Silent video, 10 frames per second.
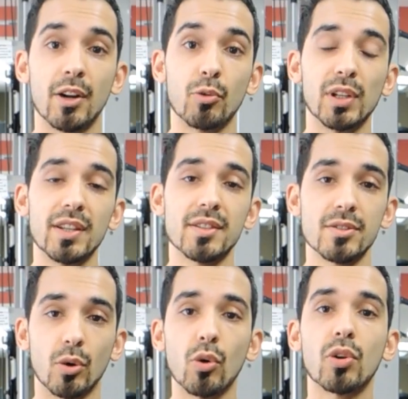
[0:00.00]

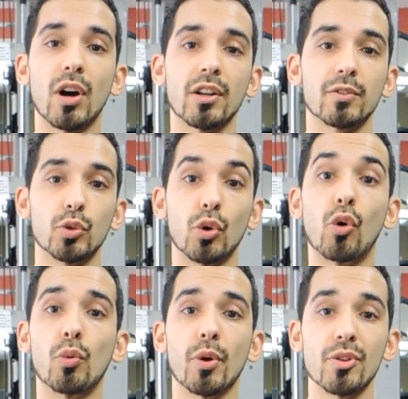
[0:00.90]
releases all kind of good
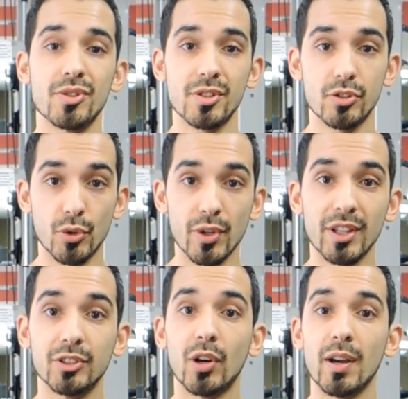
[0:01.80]
hormones through
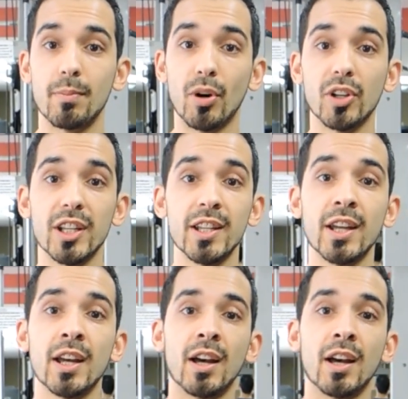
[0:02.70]
your entire body.